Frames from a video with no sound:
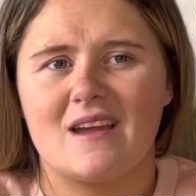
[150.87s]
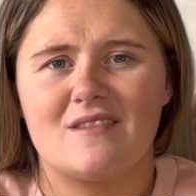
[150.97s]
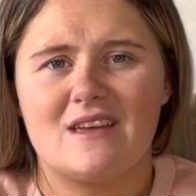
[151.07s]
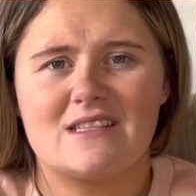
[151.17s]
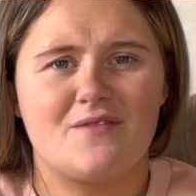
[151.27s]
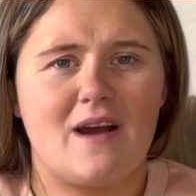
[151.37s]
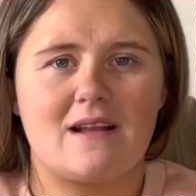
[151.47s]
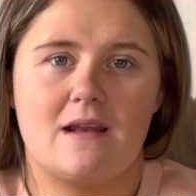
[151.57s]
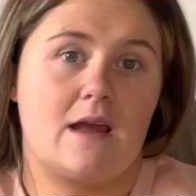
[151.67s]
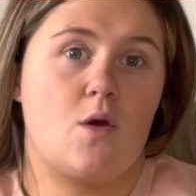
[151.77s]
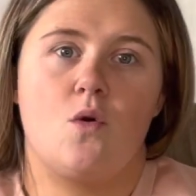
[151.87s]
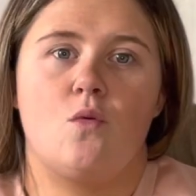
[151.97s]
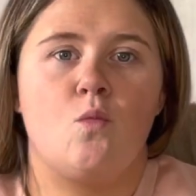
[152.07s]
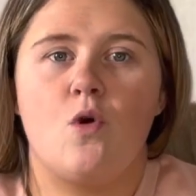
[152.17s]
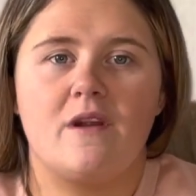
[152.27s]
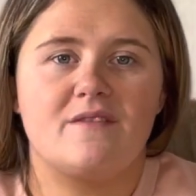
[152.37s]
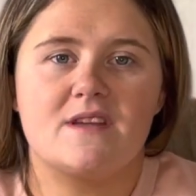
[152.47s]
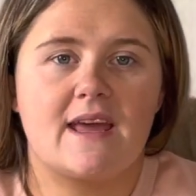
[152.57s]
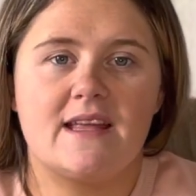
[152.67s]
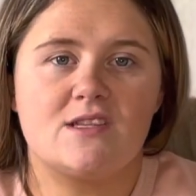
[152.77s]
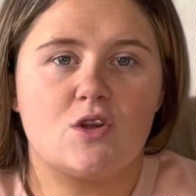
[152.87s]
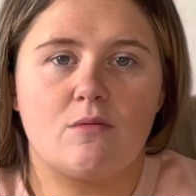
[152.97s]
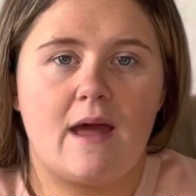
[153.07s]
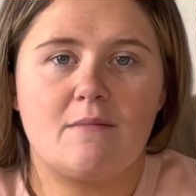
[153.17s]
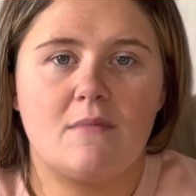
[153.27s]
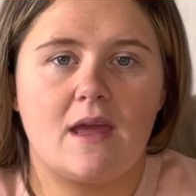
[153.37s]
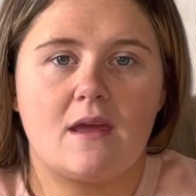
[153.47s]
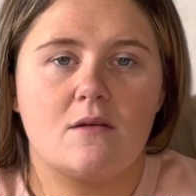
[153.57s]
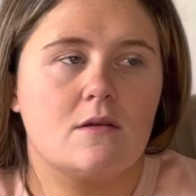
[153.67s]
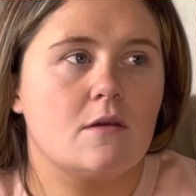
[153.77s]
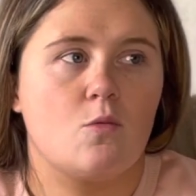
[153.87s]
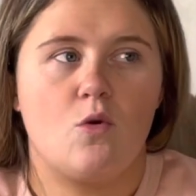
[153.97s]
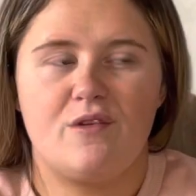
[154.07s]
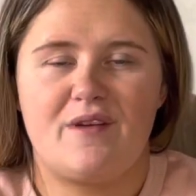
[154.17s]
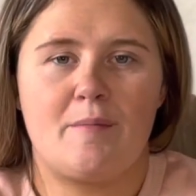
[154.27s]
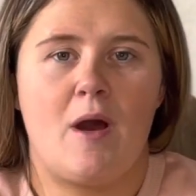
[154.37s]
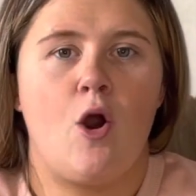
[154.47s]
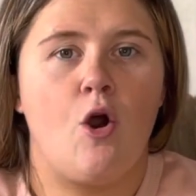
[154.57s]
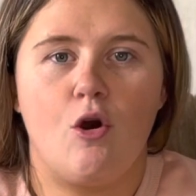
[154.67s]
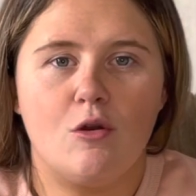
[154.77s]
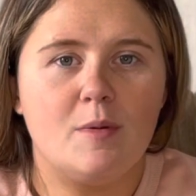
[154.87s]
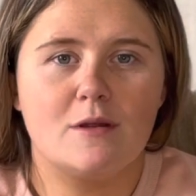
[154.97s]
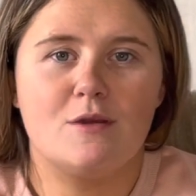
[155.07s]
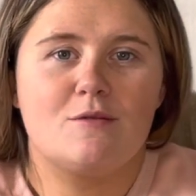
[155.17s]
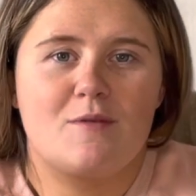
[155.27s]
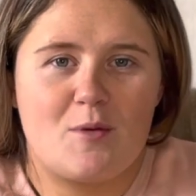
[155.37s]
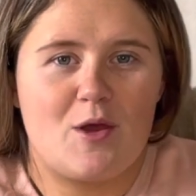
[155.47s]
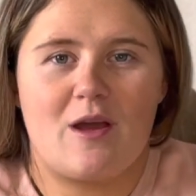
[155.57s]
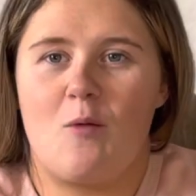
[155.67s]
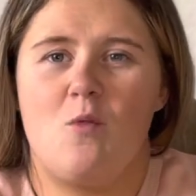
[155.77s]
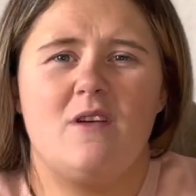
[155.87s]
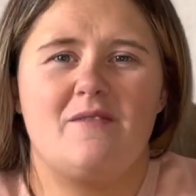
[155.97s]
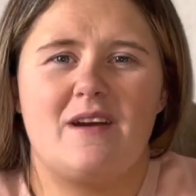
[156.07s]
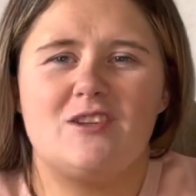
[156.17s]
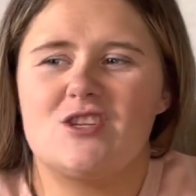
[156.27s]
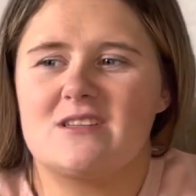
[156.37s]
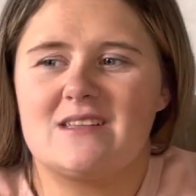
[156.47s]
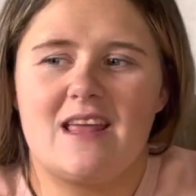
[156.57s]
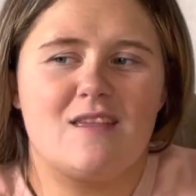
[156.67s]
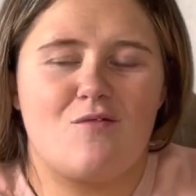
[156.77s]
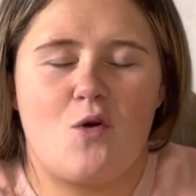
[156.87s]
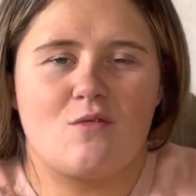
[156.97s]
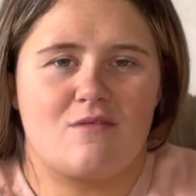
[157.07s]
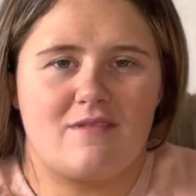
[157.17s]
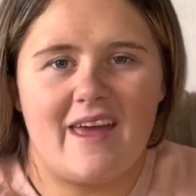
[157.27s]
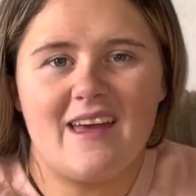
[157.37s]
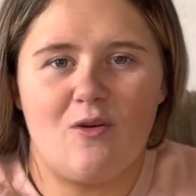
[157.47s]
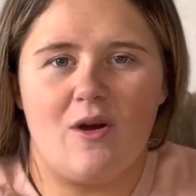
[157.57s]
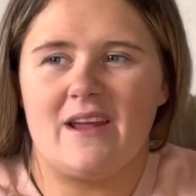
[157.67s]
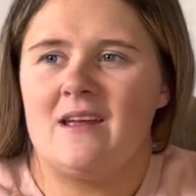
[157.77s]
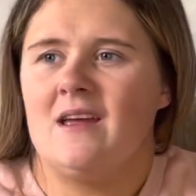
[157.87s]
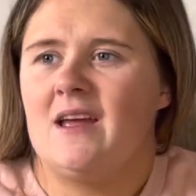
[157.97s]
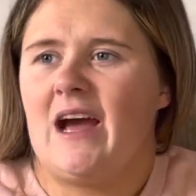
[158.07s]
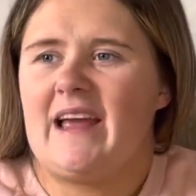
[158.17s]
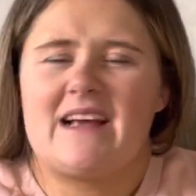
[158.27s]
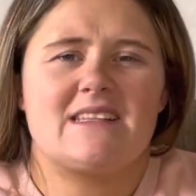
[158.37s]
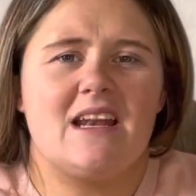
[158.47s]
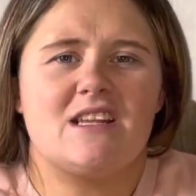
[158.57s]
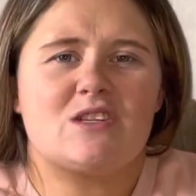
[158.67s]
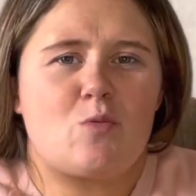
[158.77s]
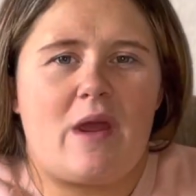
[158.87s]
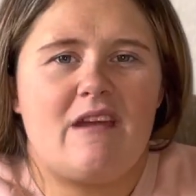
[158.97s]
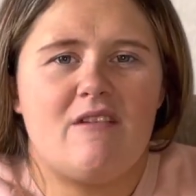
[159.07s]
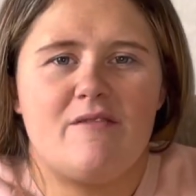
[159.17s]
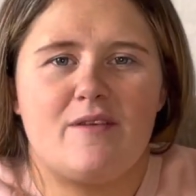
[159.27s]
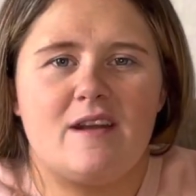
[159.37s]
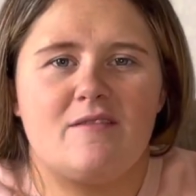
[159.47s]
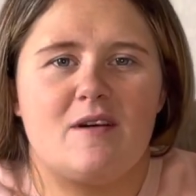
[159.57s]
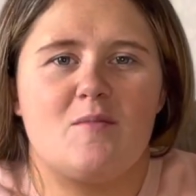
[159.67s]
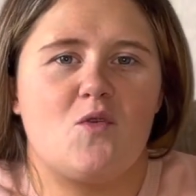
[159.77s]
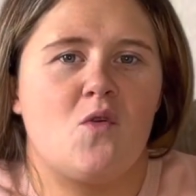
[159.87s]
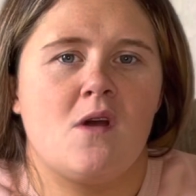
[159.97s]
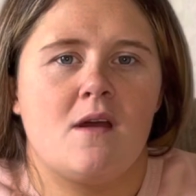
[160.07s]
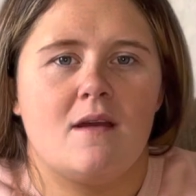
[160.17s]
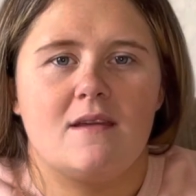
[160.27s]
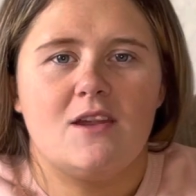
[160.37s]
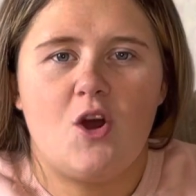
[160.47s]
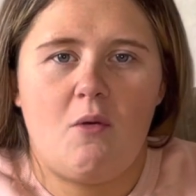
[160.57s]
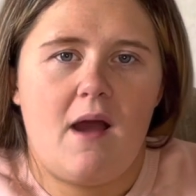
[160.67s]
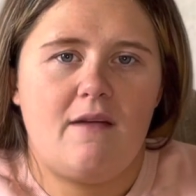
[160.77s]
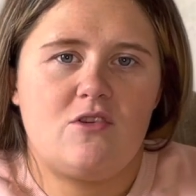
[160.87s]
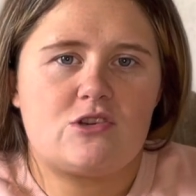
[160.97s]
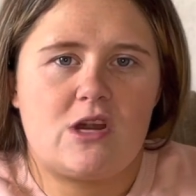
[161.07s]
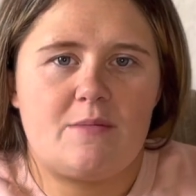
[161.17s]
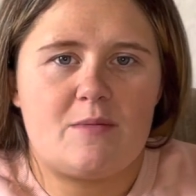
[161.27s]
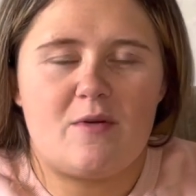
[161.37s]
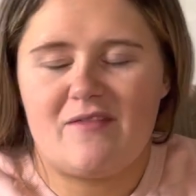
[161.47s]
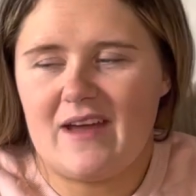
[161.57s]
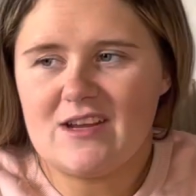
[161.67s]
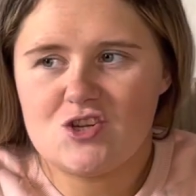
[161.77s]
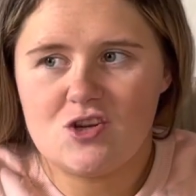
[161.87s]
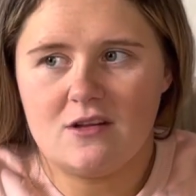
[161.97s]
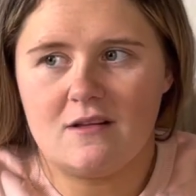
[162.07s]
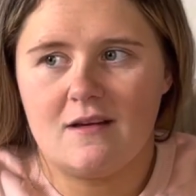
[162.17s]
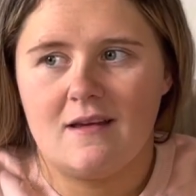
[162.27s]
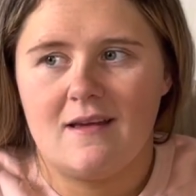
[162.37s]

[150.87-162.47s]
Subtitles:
There's the fact, like, what if the kids don't like me? What if I'm a horrible youth worker? What if I just say the wrong thing, or I accidentally swear in front of them, or, you know, I've got to try and be professional.